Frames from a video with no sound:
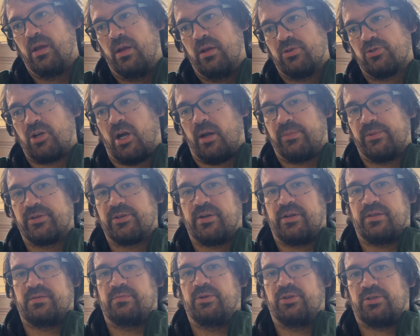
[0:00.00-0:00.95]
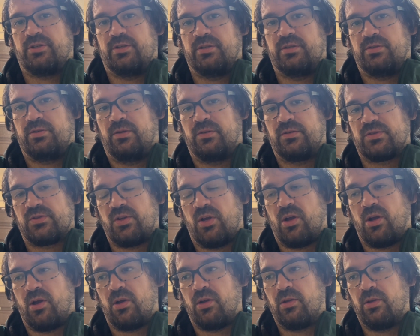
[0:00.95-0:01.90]
drop the transmission to
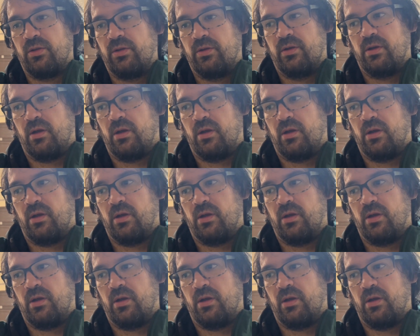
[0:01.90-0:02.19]
install